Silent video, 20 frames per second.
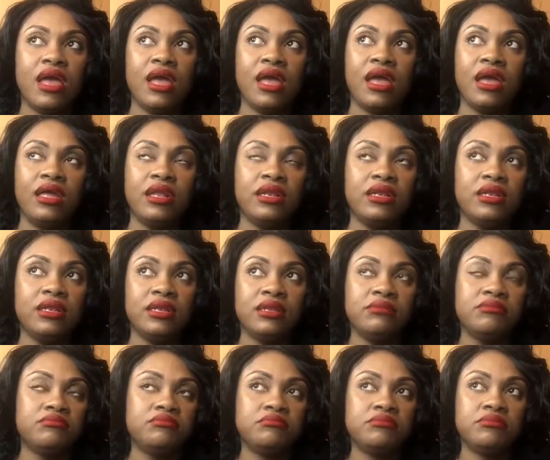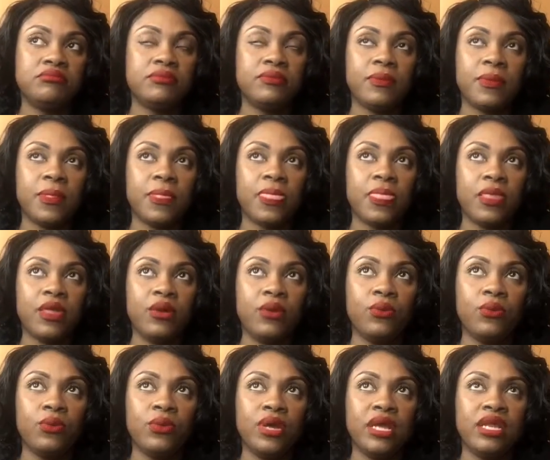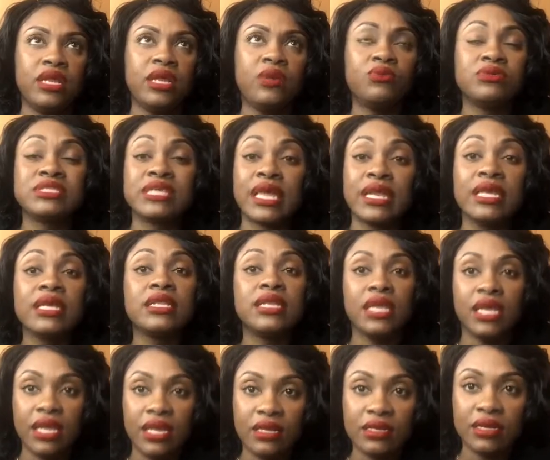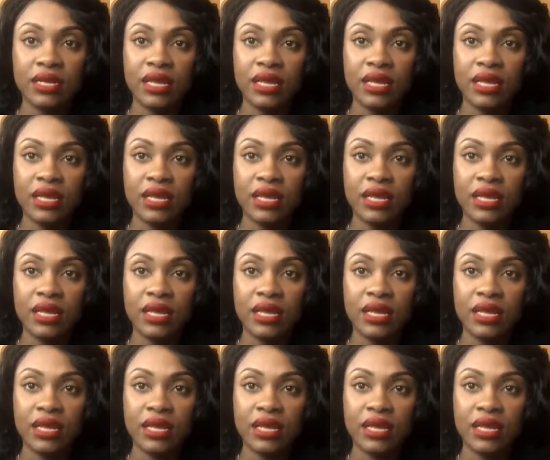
and when it was getting late